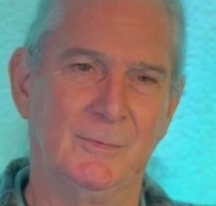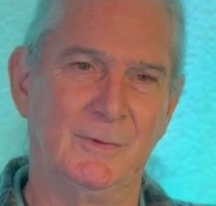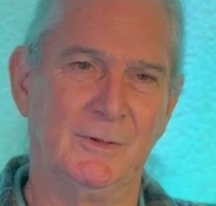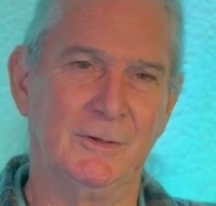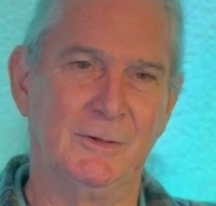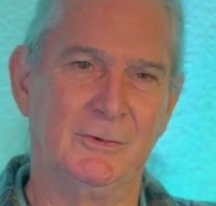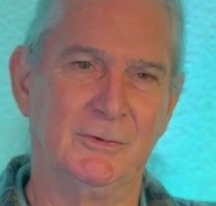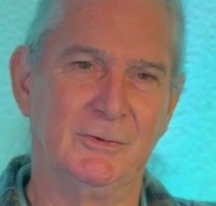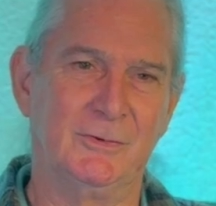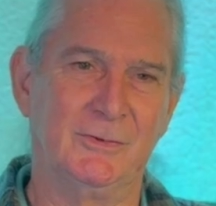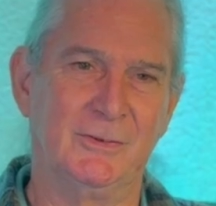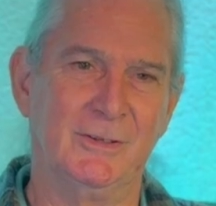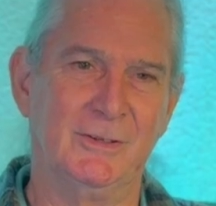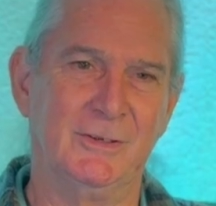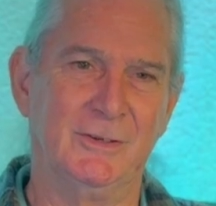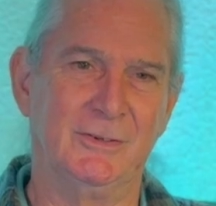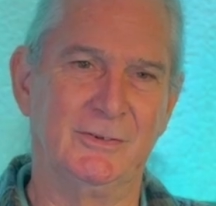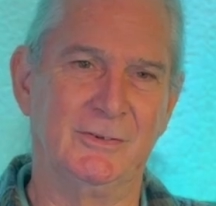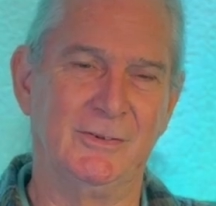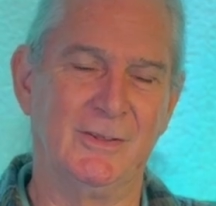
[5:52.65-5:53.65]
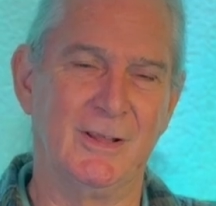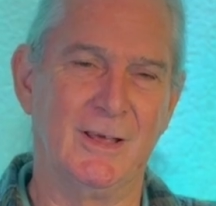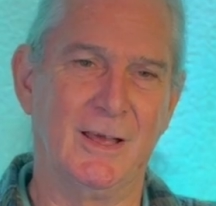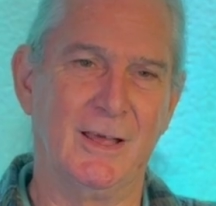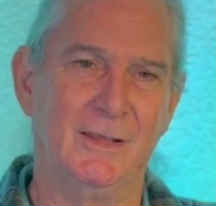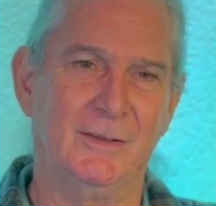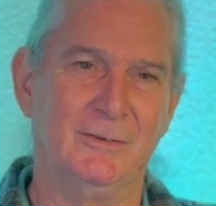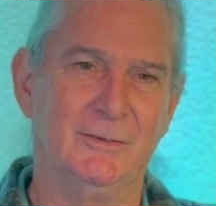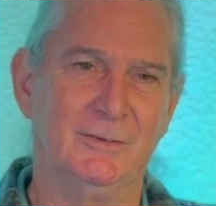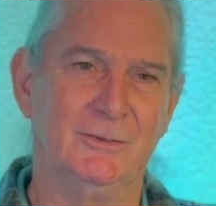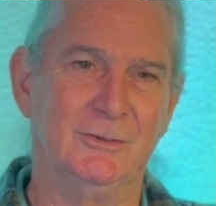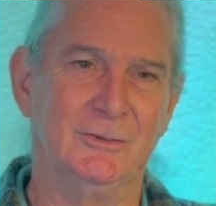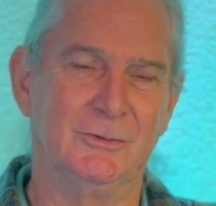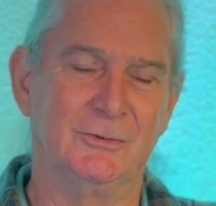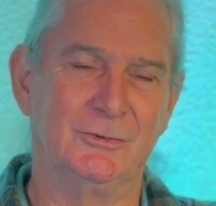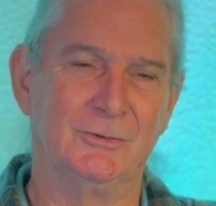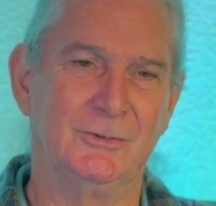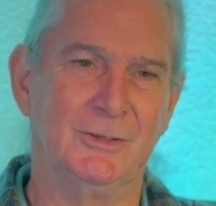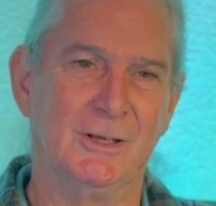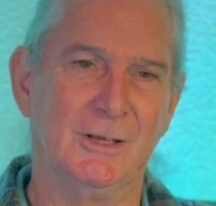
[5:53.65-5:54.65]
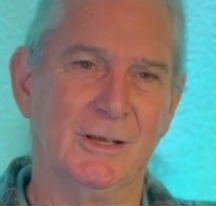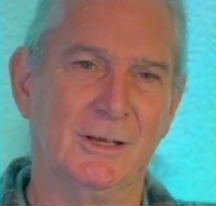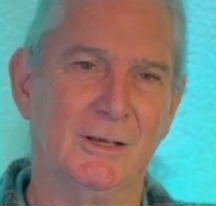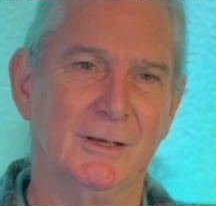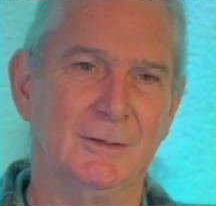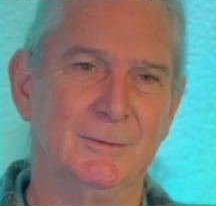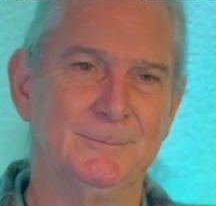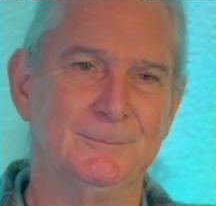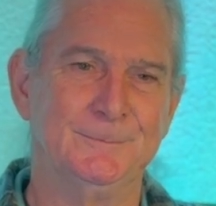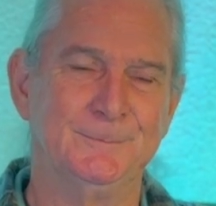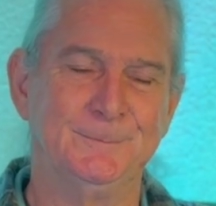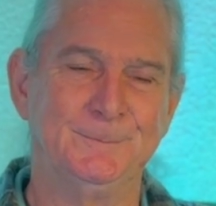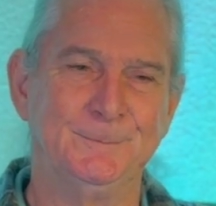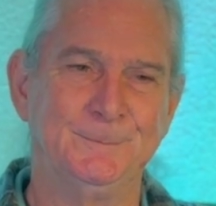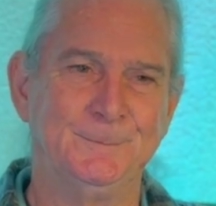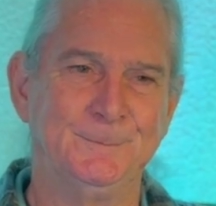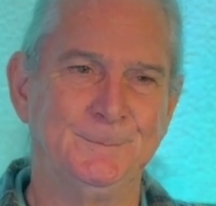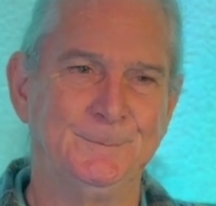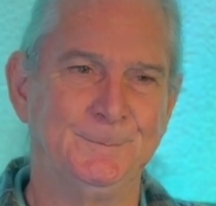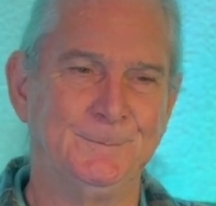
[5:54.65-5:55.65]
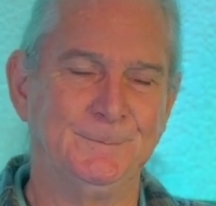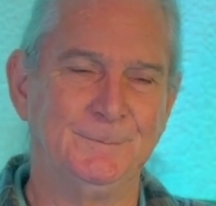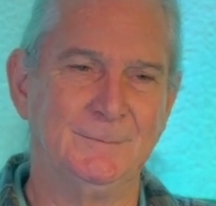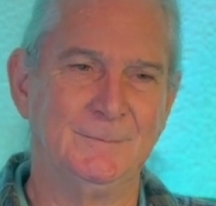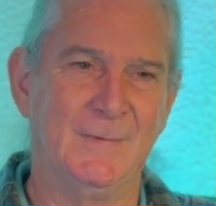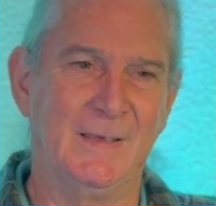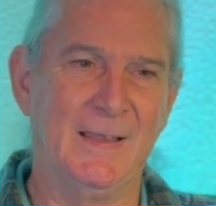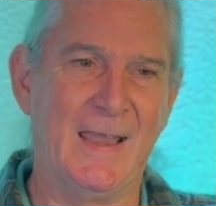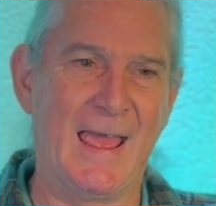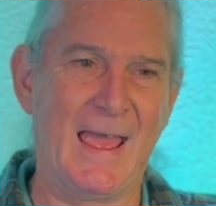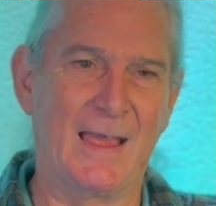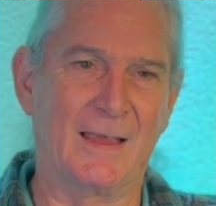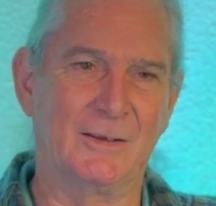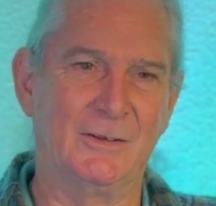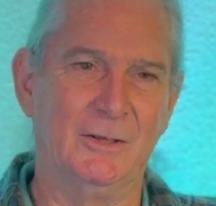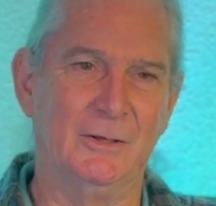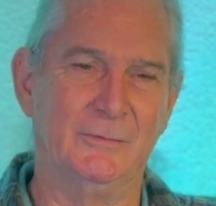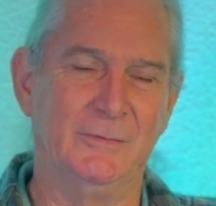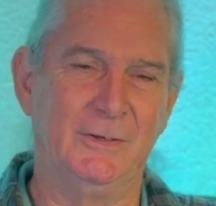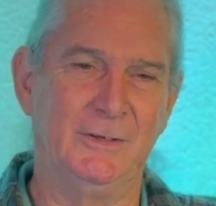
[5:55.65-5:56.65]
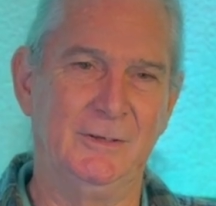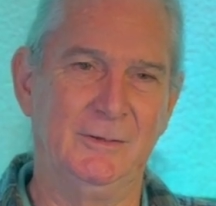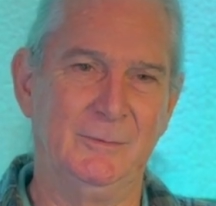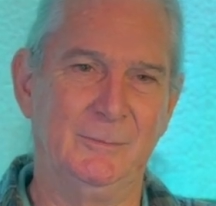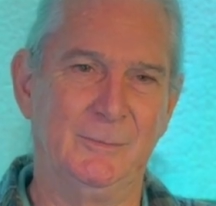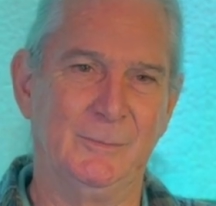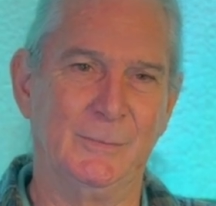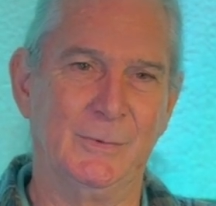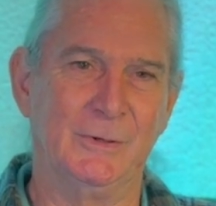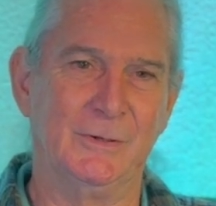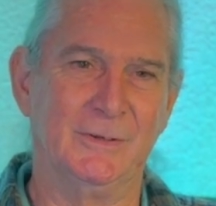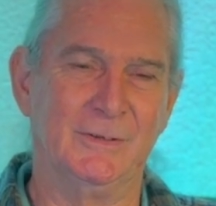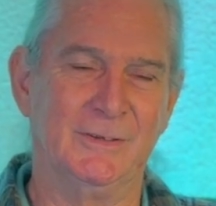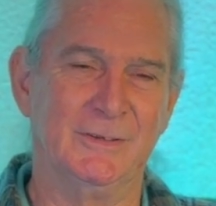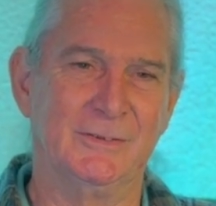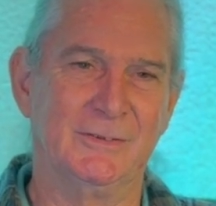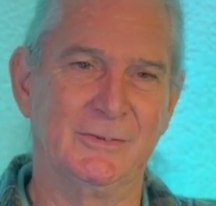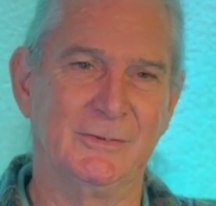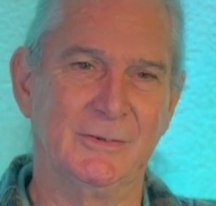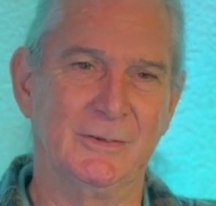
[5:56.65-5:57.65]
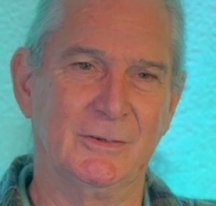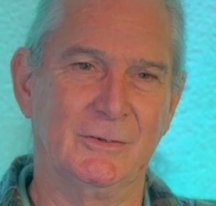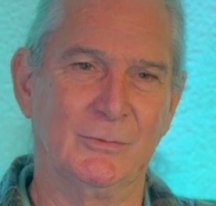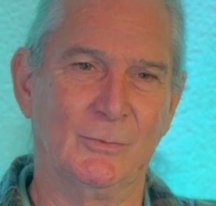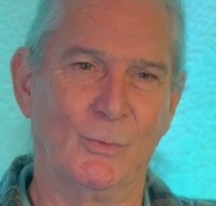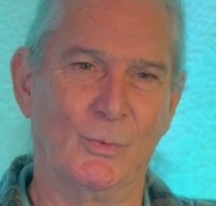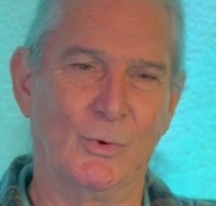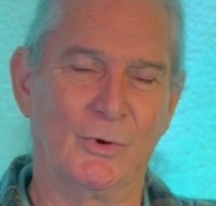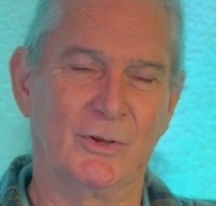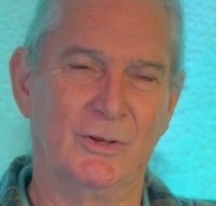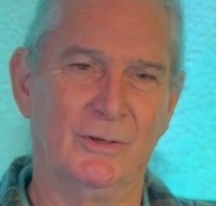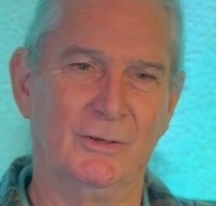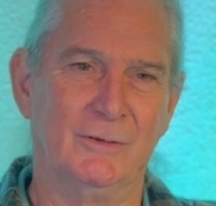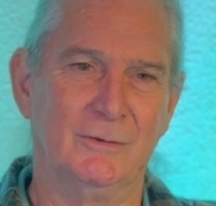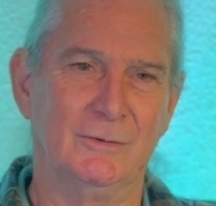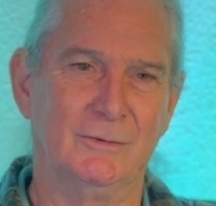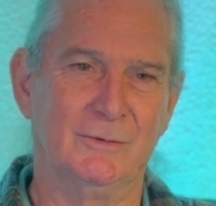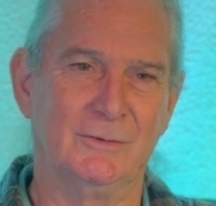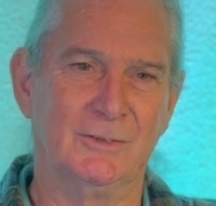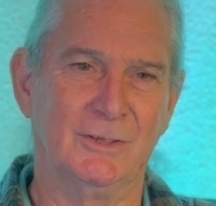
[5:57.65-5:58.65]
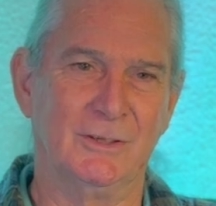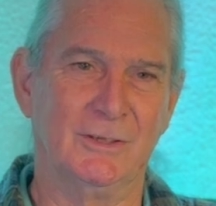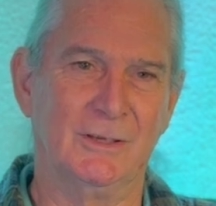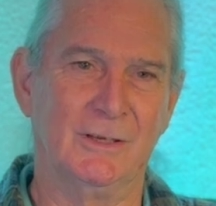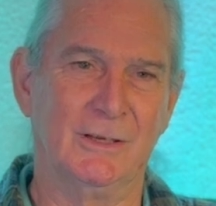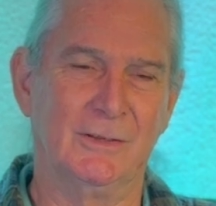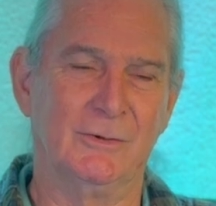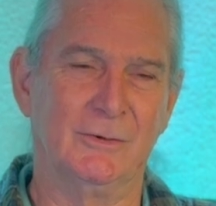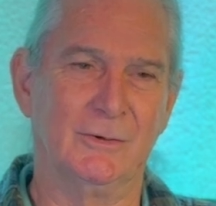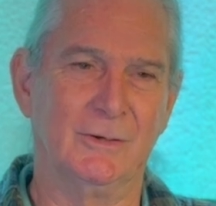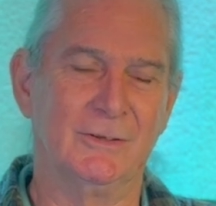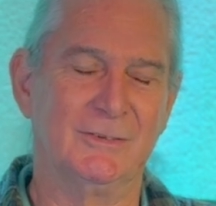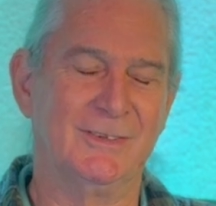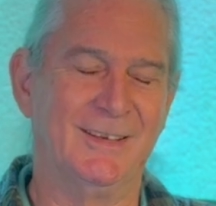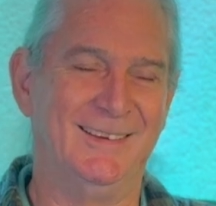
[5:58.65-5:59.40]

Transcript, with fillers: that it's that it's not just. Uh, an activity, but it's it's working together. It's